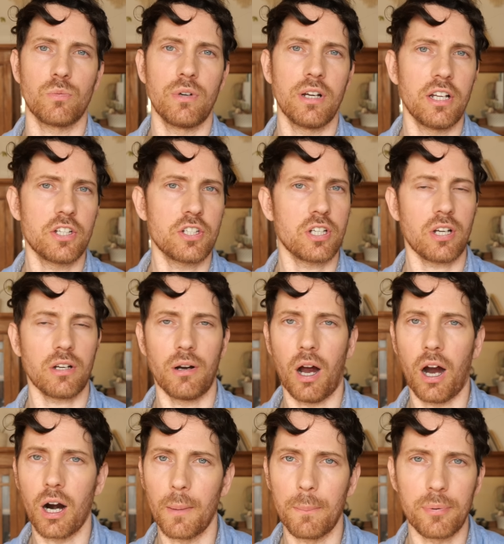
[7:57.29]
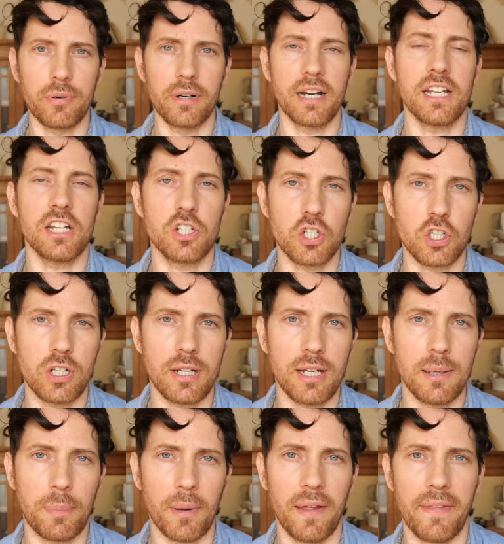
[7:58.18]
which are pretty
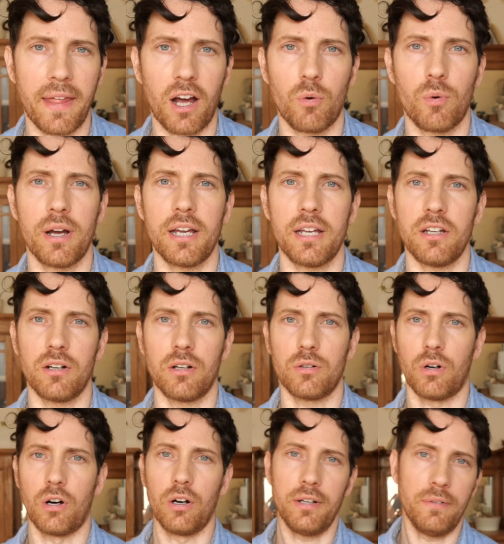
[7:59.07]
cheap, and that way, you know,